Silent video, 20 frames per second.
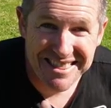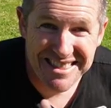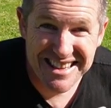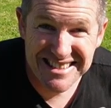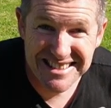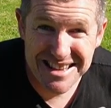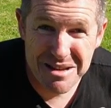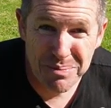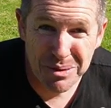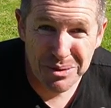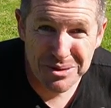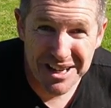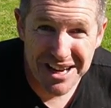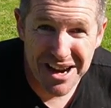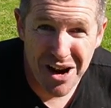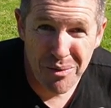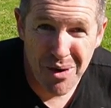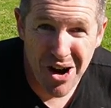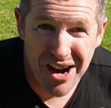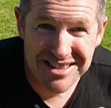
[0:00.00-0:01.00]
This simple
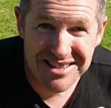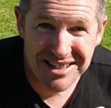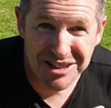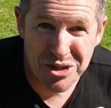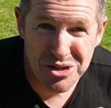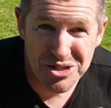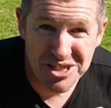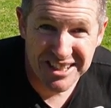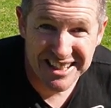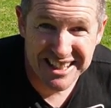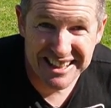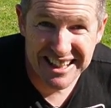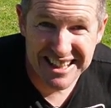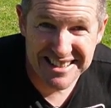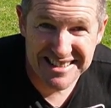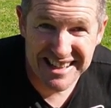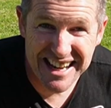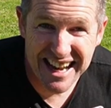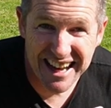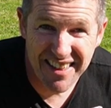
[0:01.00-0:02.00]
DIY solution
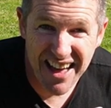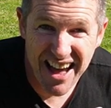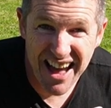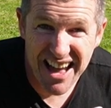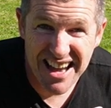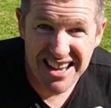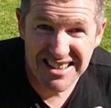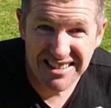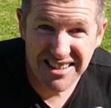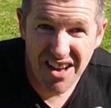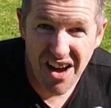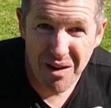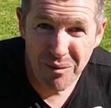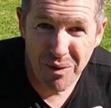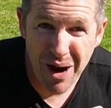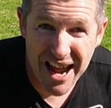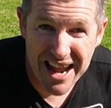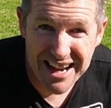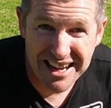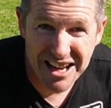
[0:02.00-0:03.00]
clicks together, is
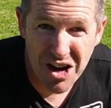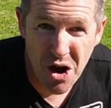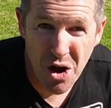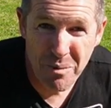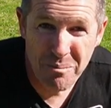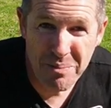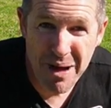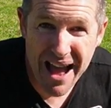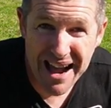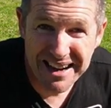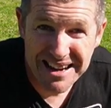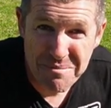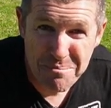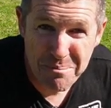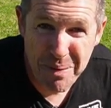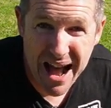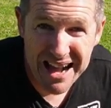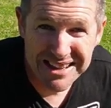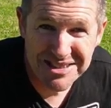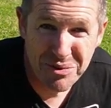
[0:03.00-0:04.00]
lightweight, compact,
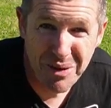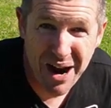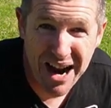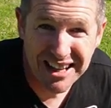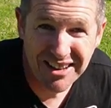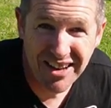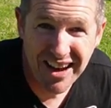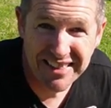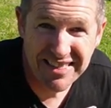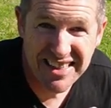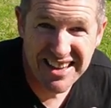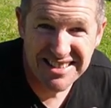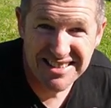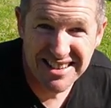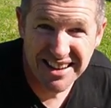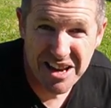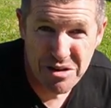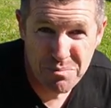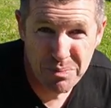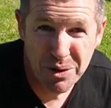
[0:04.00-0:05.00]
packs away like this
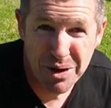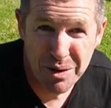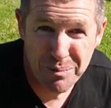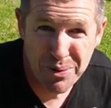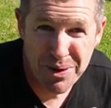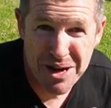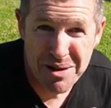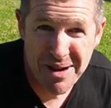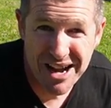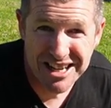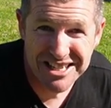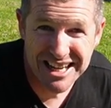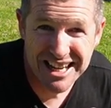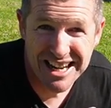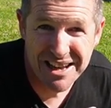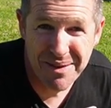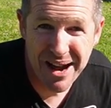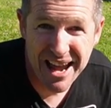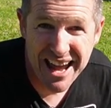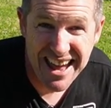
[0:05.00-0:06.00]
so you can put it pretty much
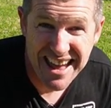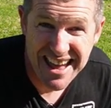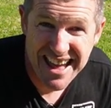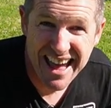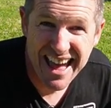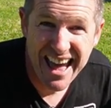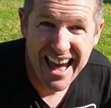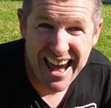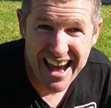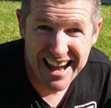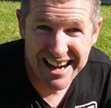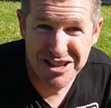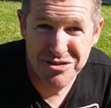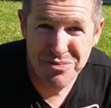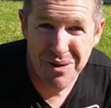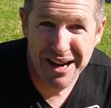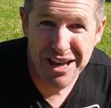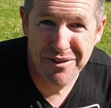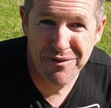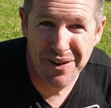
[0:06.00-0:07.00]
anywhere, and
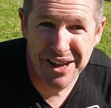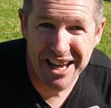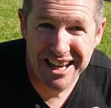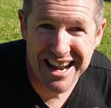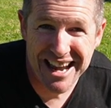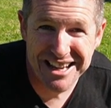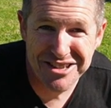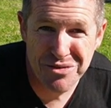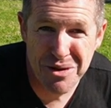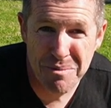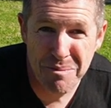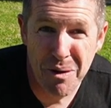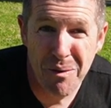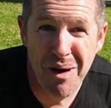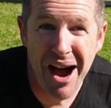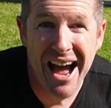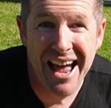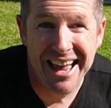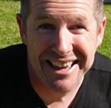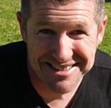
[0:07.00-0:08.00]
is ready for your next trip
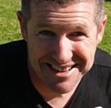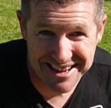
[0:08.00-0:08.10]
away.